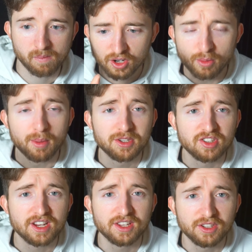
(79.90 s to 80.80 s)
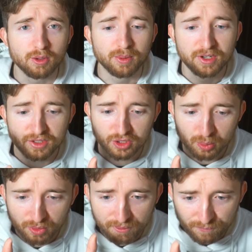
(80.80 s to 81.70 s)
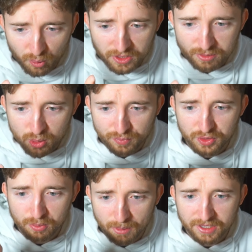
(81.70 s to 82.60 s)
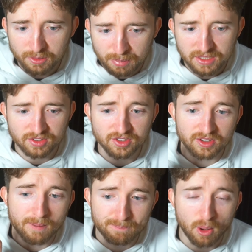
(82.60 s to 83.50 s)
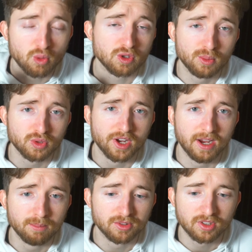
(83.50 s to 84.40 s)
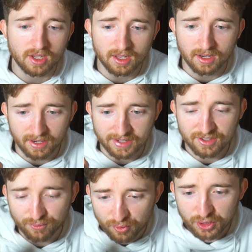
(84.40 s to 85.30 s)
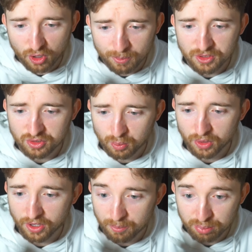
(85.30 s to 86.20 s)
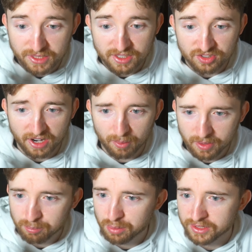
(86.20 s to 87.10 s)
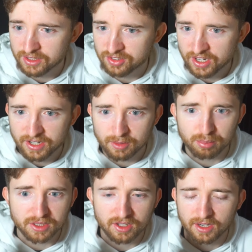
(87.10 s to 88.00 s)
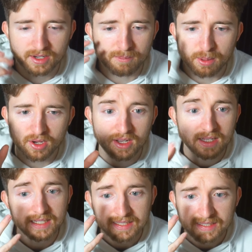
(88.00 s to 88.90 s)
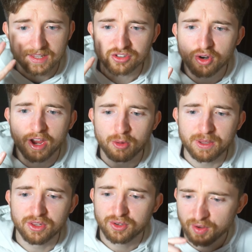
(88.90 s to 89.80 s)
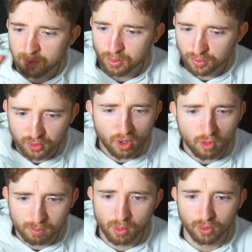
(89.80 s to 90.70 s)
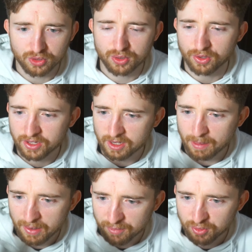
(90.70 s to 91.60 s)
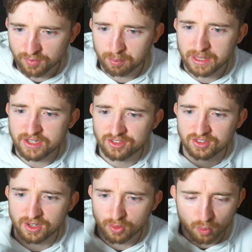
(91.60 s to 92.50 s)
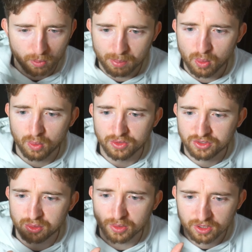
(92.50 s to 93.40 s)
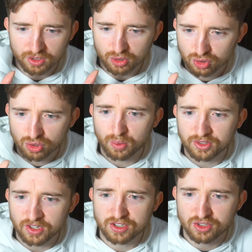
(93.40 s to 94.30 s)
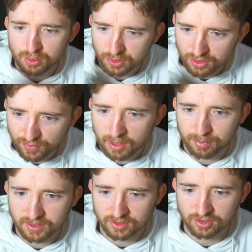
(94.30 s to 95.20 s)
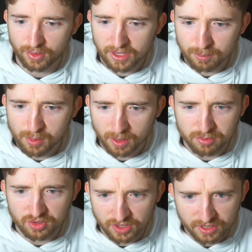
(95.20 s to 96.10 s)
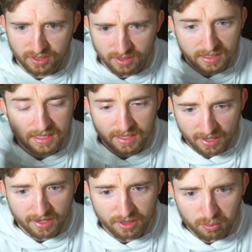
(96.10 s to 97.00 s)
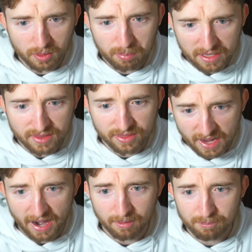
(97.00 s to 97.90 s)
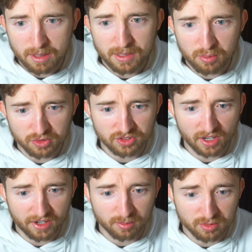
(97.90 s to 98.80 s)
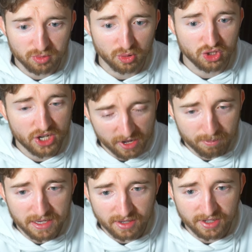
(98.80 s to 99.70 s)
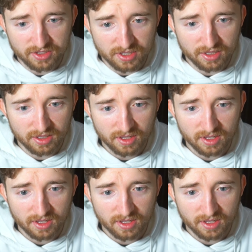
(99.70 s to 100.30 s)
Common mistake in the opening, you want to avoid moving your minor pieces multiple times. Like, it's very common to want to bring this out and then bring this here and then bring that, like, but that's not helping the development of your whole board. You got to think about every other piece, all the pawns. You want to control the center, you want to develop things. So at the moment, I'm just thinking, I kind of want to play that. Maybe he wants to line up some sort of checkmate idea,